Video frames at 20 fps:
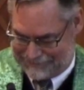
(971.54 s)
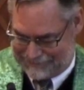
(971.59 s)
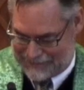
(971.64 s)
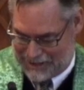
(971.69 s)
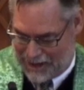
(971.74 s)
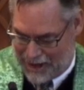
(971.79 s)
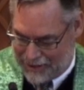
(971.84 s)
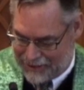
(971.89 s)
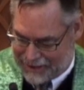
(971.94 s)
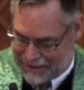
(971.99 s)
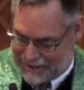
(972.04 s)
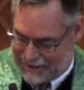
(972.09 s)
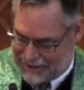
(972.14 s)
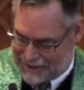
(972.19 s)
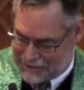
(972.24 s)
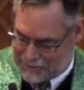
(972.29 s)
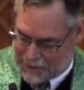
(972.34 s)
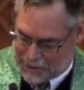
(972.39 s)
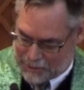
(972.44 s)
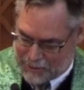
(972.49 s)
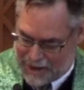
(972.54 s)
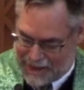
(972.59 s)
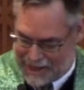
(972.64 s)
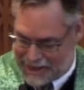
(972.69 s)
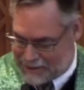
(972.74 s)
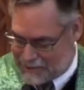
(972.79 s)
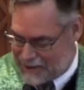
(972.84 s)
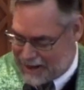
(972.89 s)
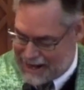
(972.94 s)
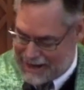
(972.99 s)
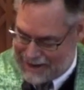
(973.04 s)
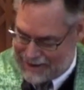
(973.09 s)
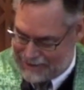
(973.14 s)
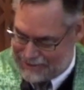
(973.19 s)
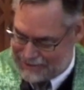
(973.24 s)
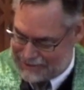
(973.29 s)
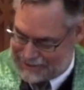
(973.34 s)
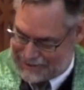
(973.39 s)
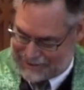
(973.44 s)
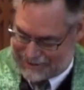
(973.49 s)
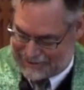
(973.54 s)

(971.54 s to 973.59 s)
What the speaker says: All the kids were running around,